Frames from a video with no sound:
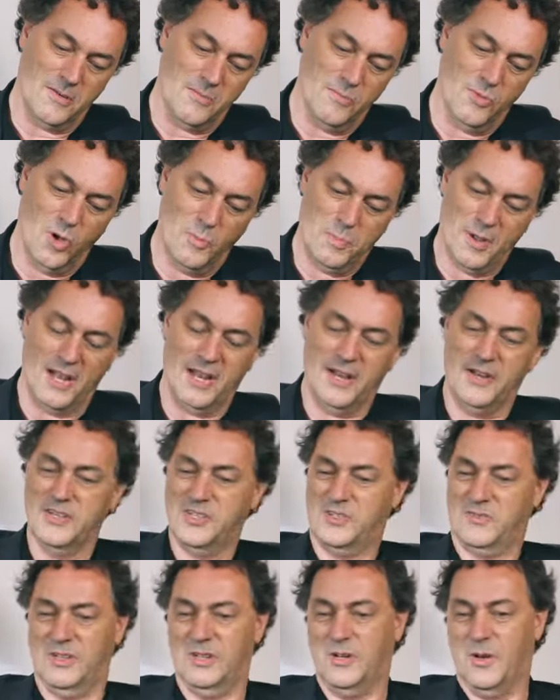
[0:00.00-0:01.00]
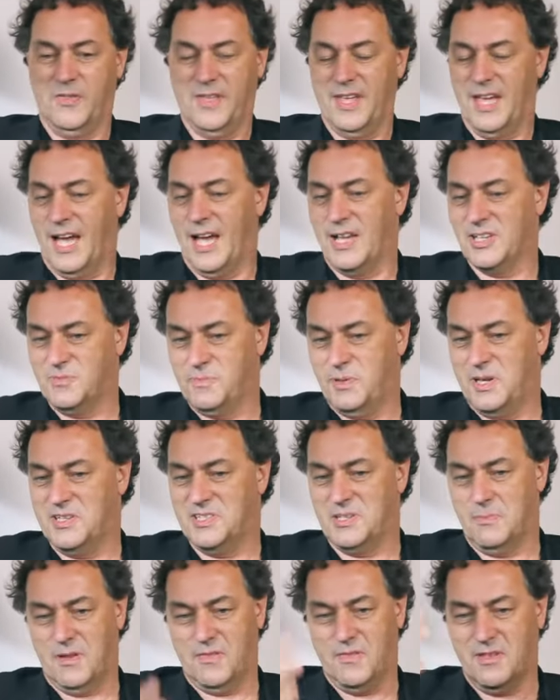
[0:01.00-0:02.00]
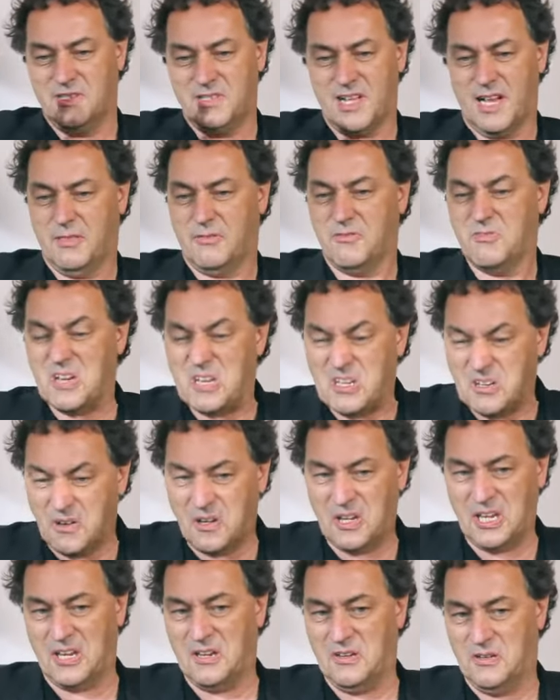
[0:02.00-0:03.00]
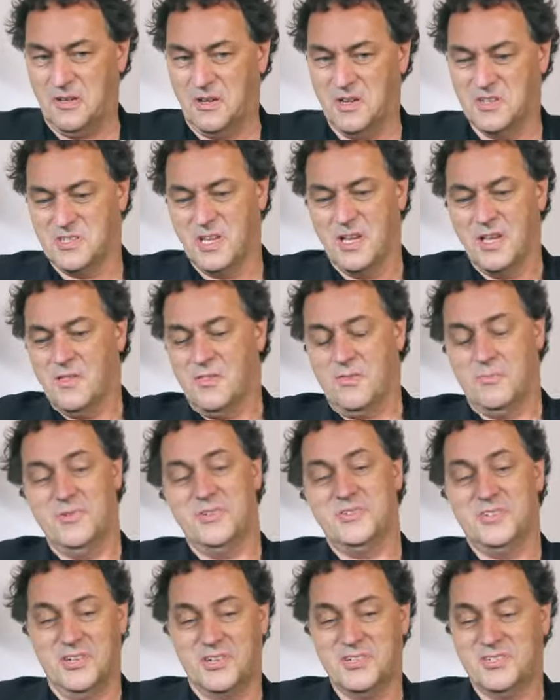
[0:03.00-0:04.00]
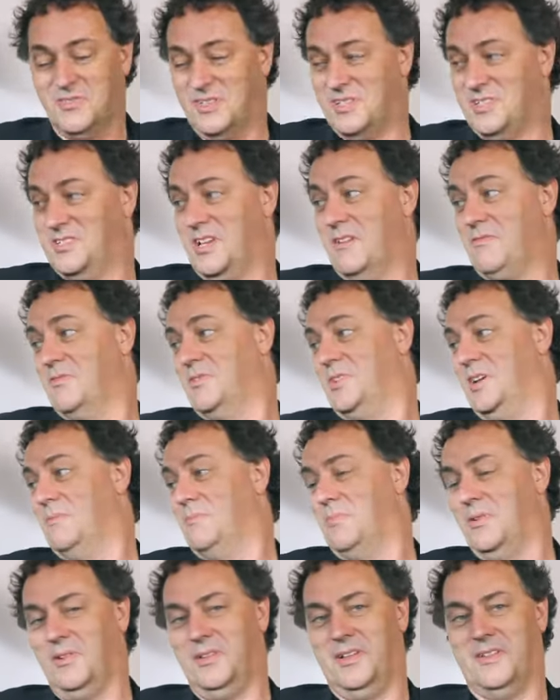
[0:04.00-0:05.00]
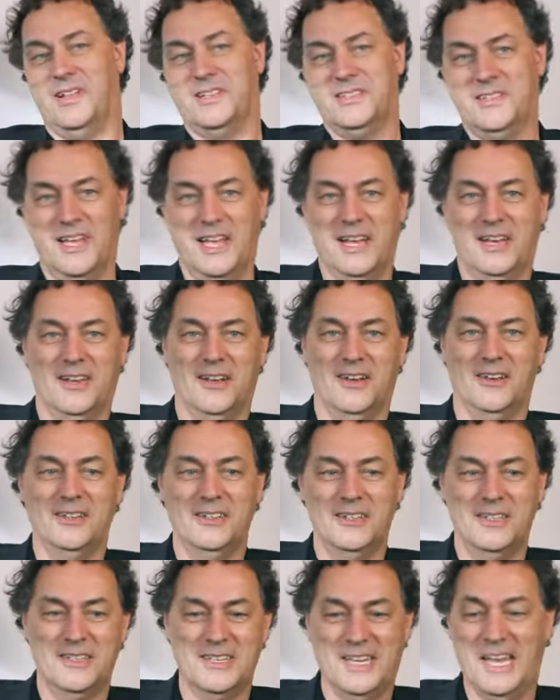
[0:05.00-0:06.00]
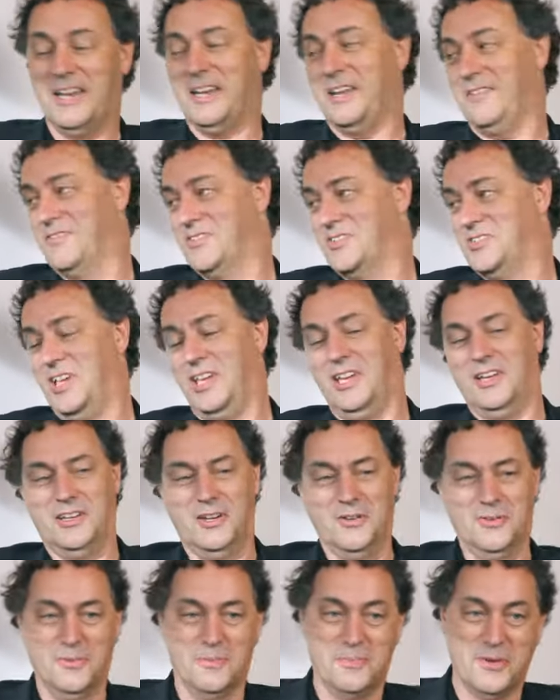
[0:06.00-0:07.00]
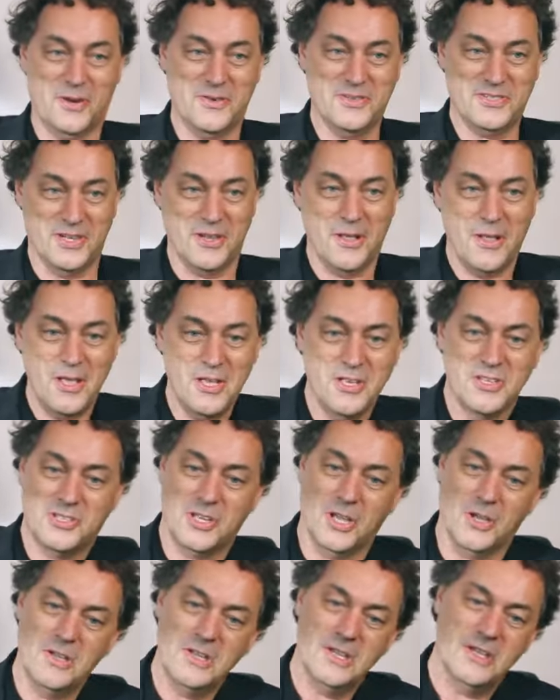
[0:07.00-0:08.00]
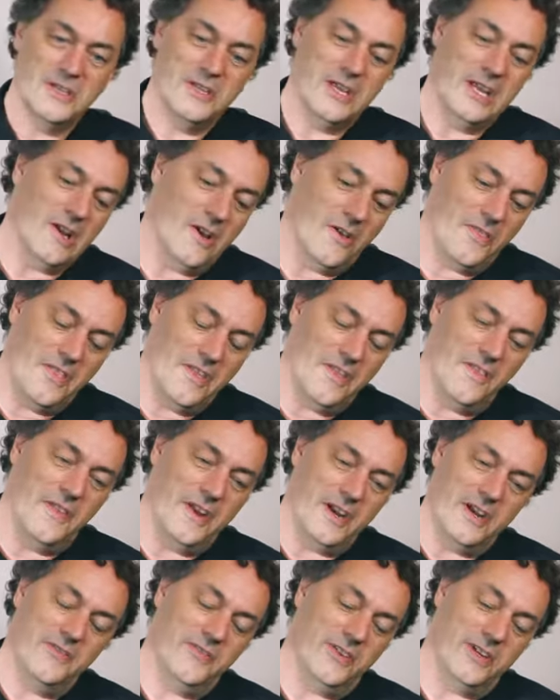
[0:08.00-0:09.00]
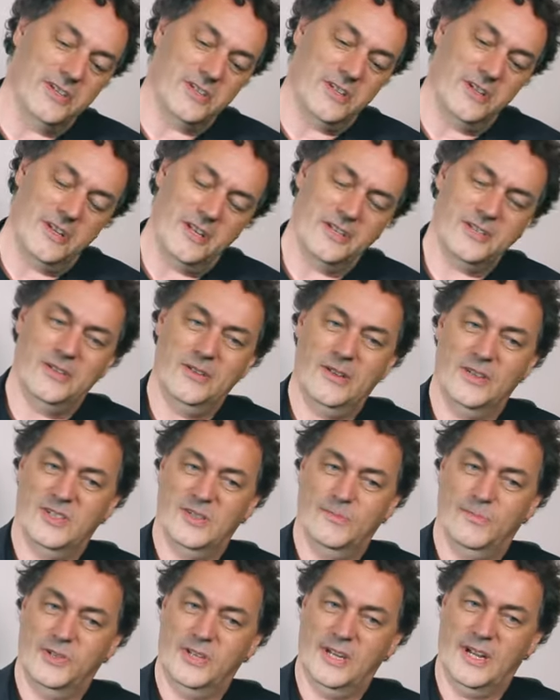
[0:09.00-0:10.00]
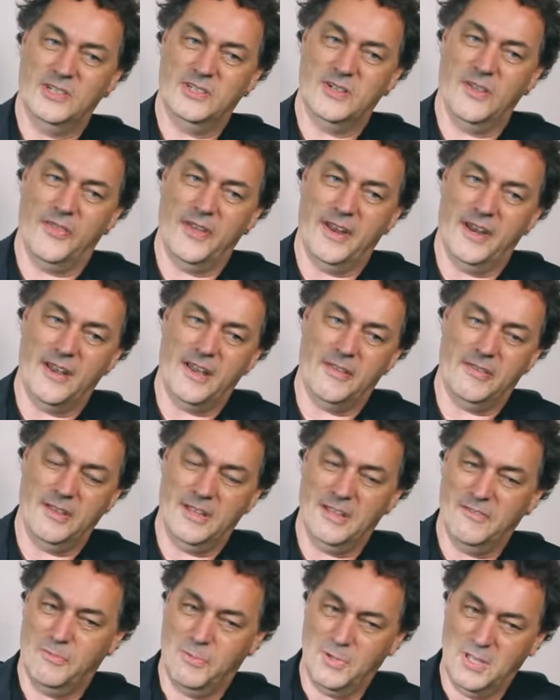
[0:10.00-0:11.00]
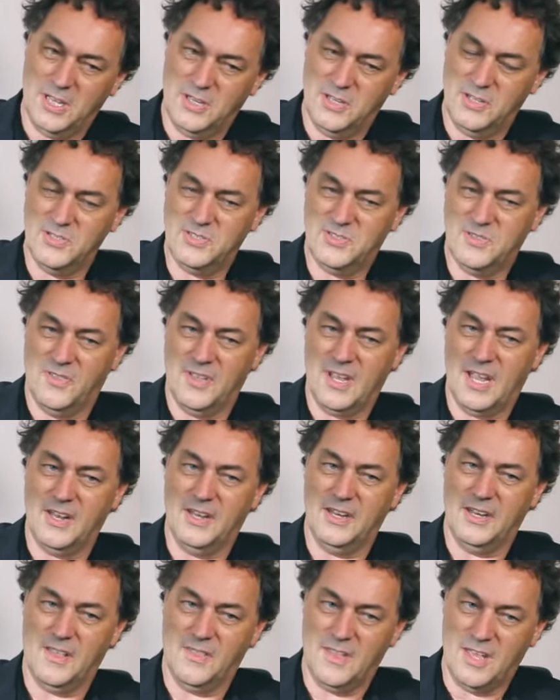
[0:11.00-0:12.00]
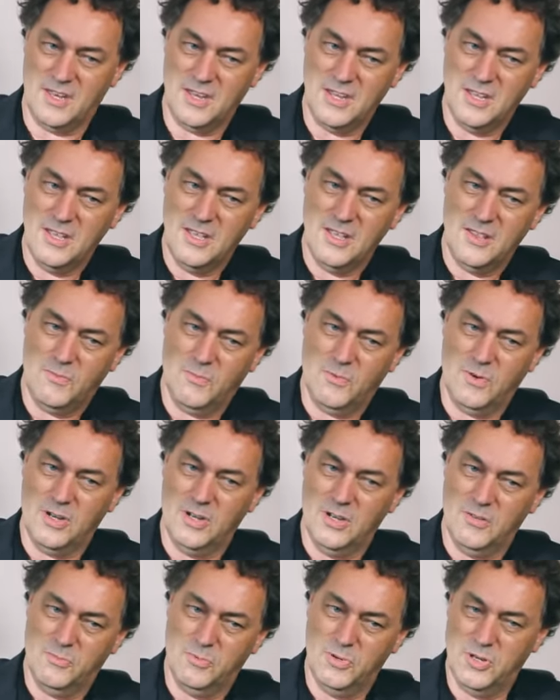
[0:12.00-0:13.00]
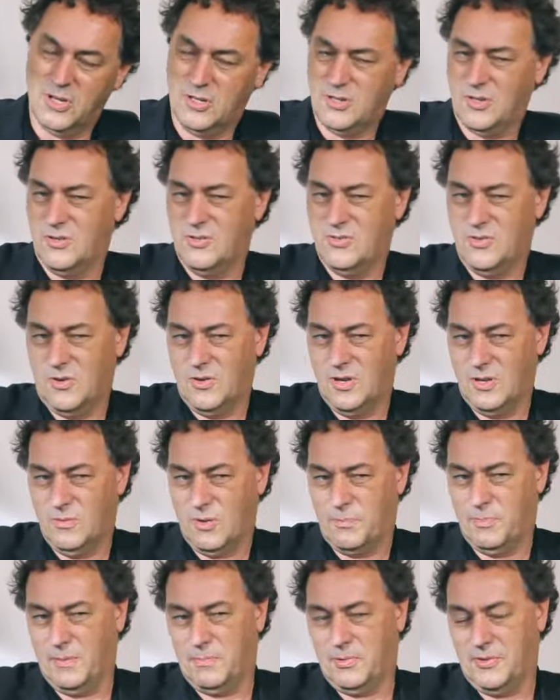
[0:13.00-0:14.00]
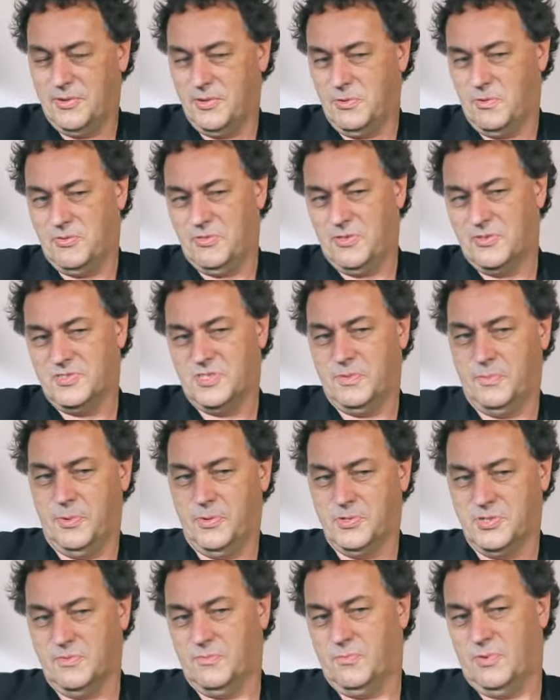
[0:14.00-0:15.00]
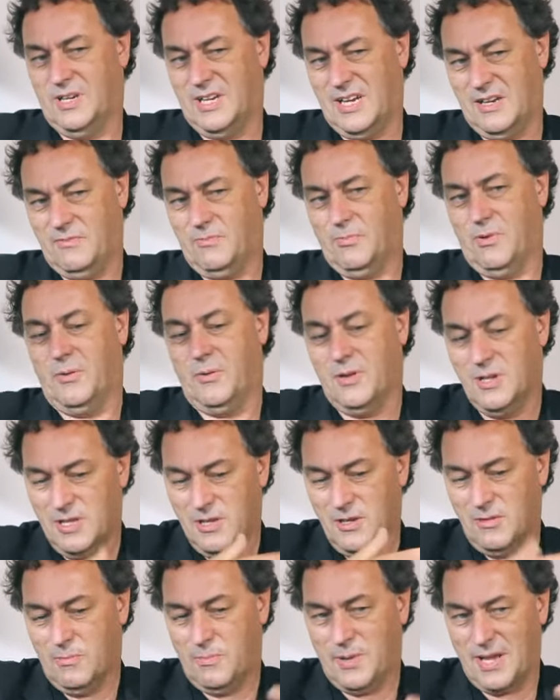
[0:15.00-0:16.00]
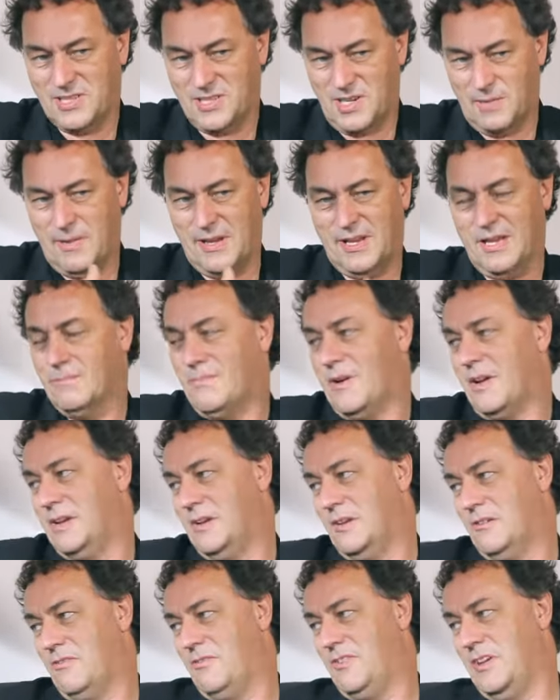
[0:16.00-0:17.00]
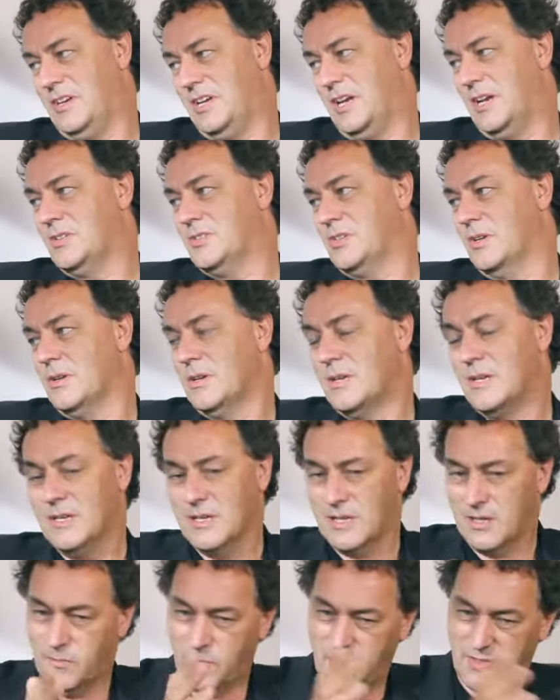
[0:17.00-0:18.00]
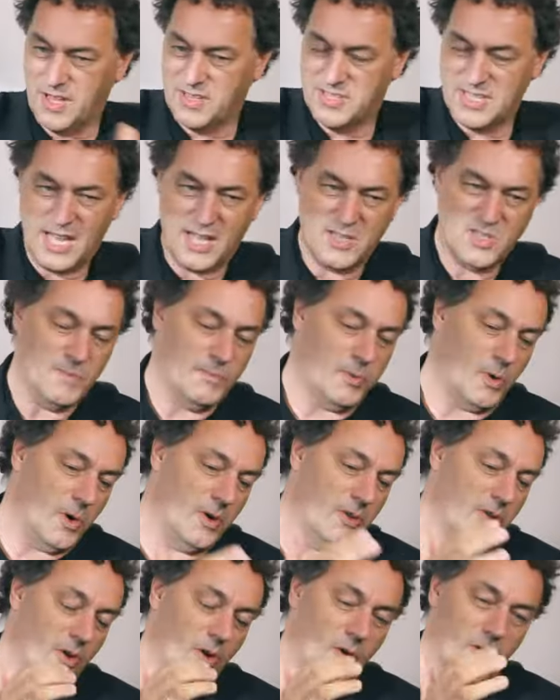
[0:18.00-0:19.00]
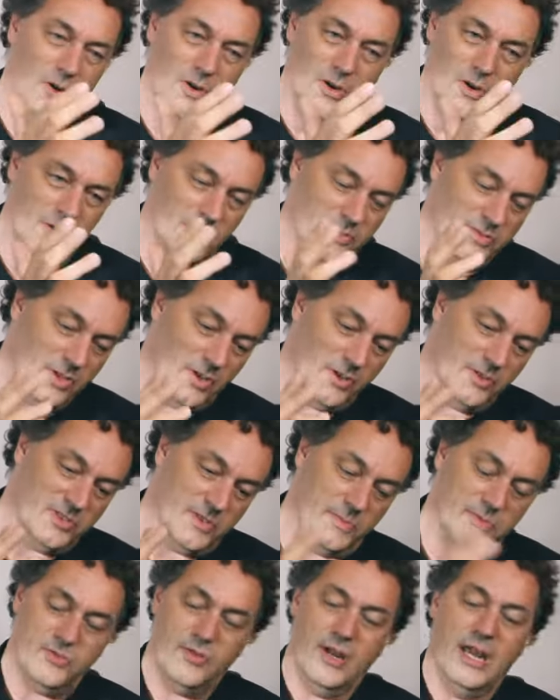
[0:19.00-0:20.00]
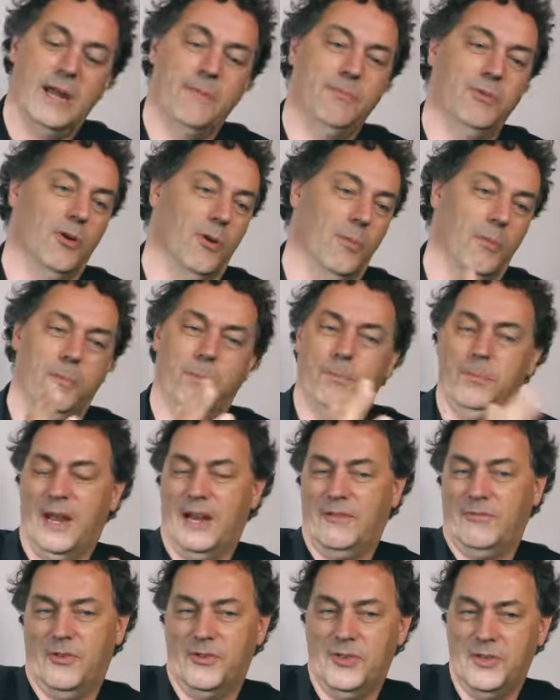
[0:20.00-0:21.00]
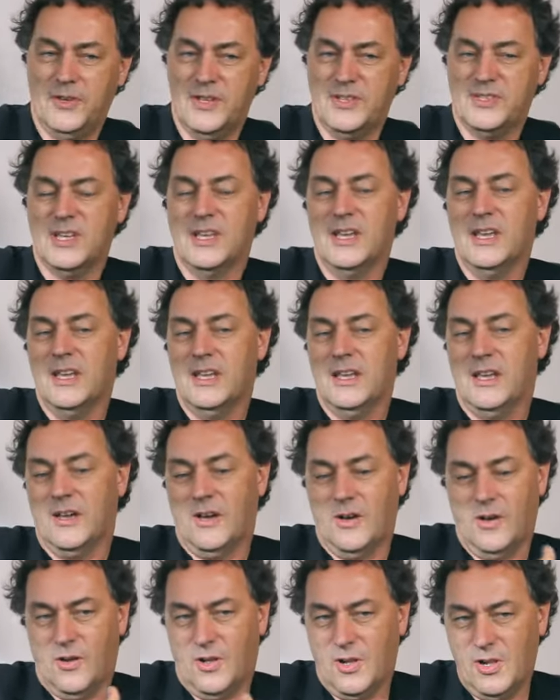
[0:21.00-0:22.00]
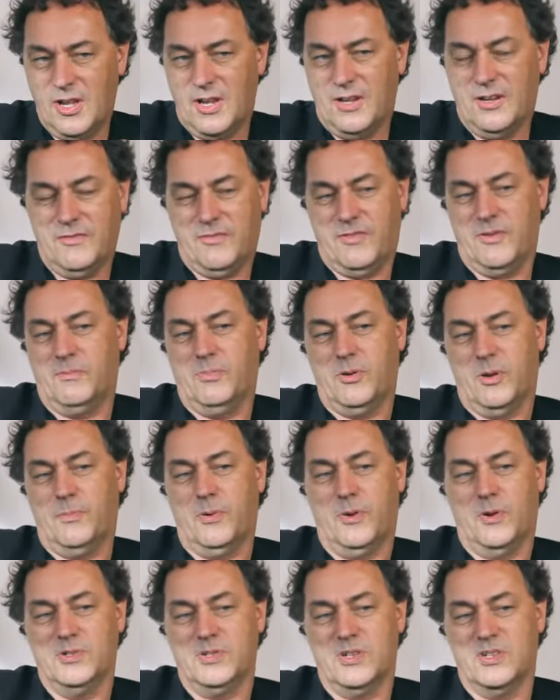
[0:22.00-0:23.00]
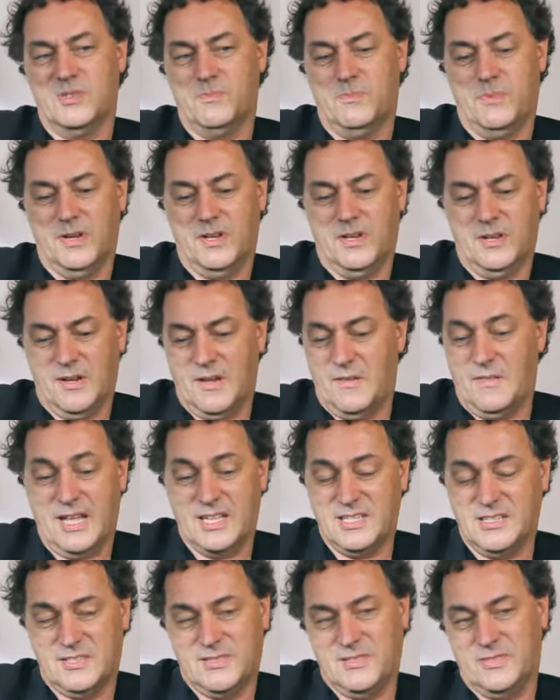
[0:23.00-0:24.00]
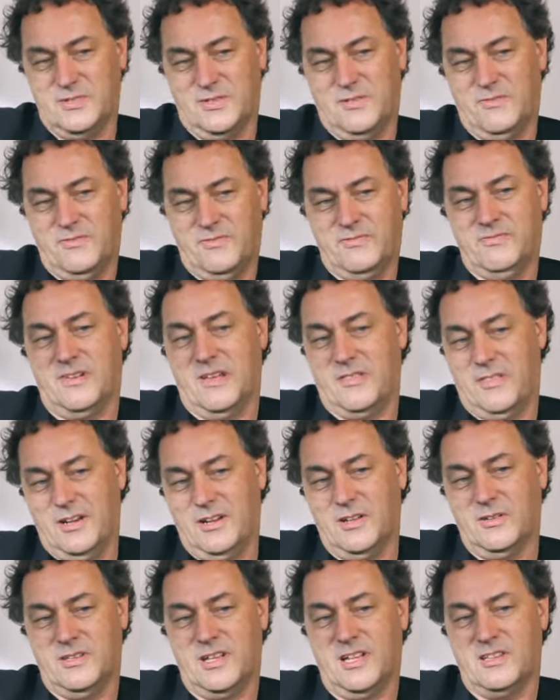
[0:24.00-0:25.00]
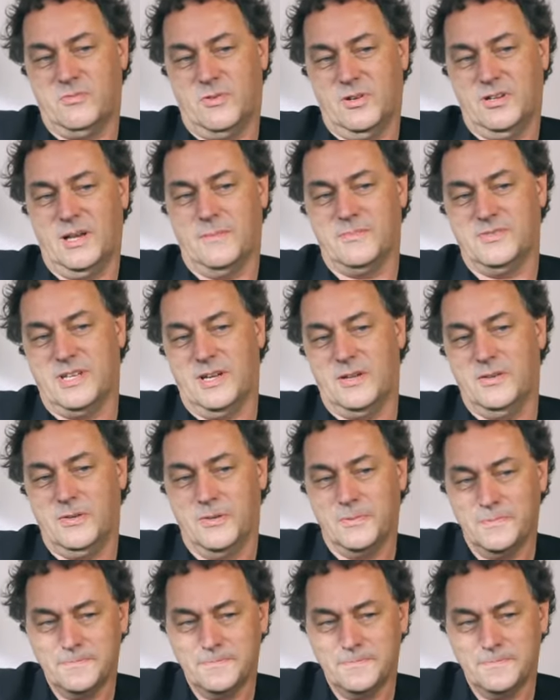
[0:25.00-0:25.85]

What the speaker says: mobile industry or the ISPs. I mean, there's like $3 trillion. The music industry is 17 billion. That's like can't even see it in comparison. So there's lots and lots of potential there. I think if we get used to the idea that we're not controlling what people do with distribution, we're basically making money off the attention, whether it's ad supported or subscribed or paid for units, all in different proportions. But that's sort of, I think that's what it comes down to.